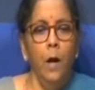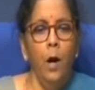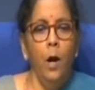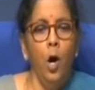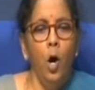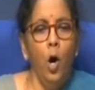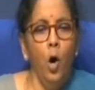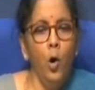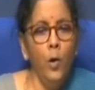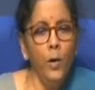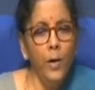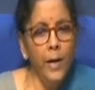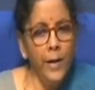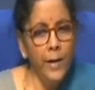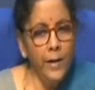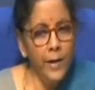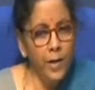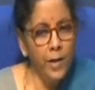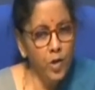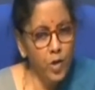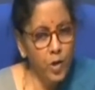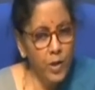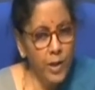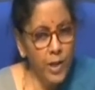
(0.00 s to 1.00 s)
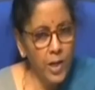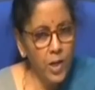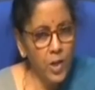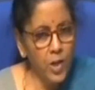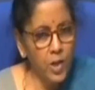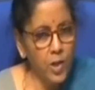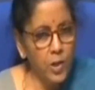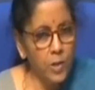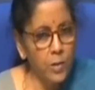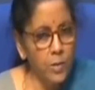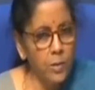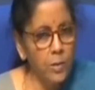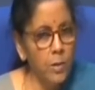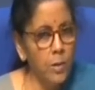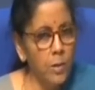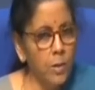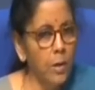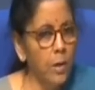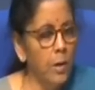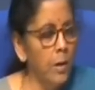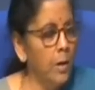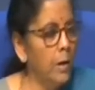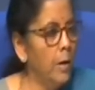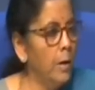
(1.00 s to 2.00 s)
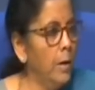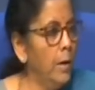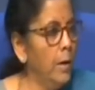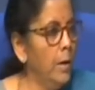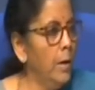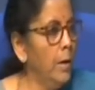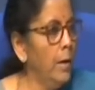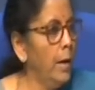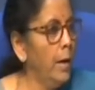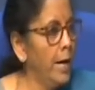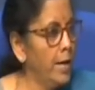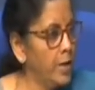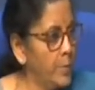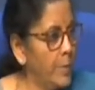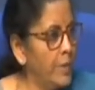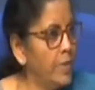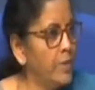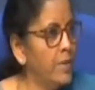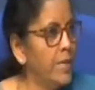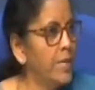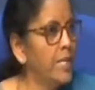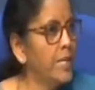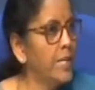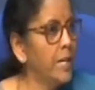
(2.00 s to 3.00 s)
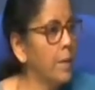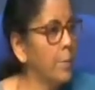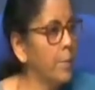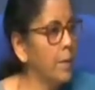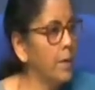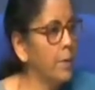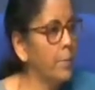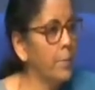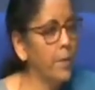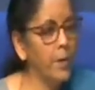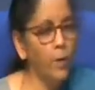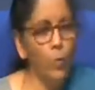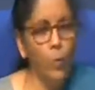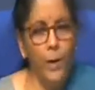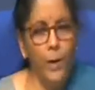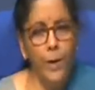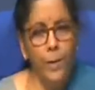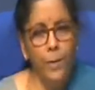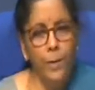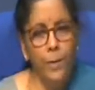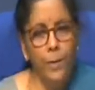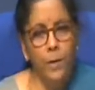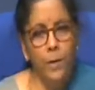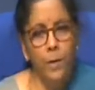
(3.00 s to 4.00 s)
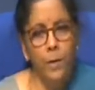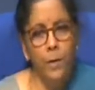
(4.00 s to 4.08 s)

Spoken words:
Online education has been taken up in a big way.